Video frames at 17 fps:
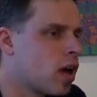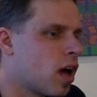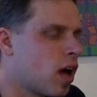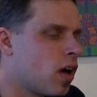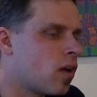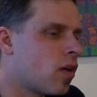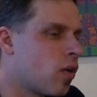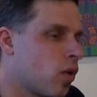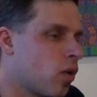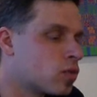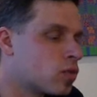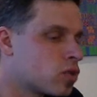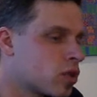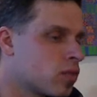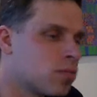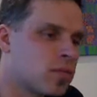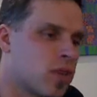
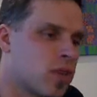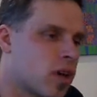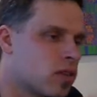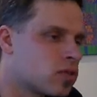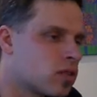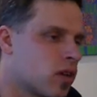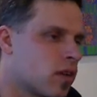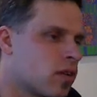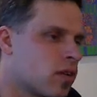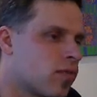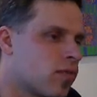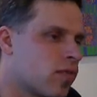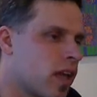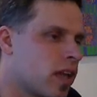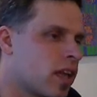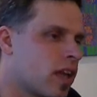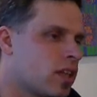Sorry, no, it's not.
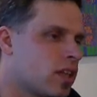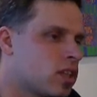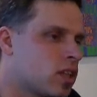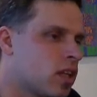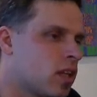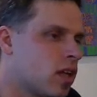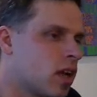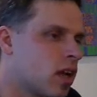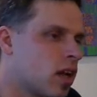Validation